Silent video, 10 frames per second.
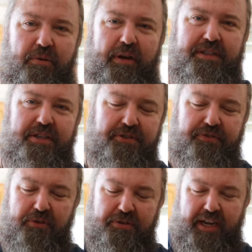always
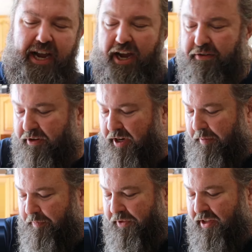useful to have
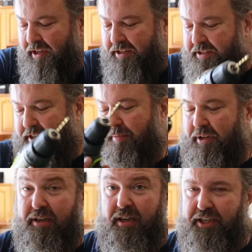
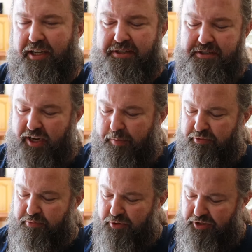something like a scrap
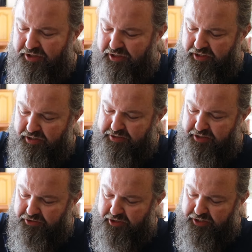of wood
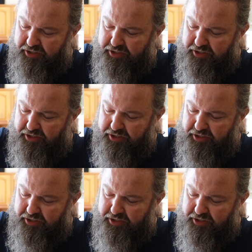so that I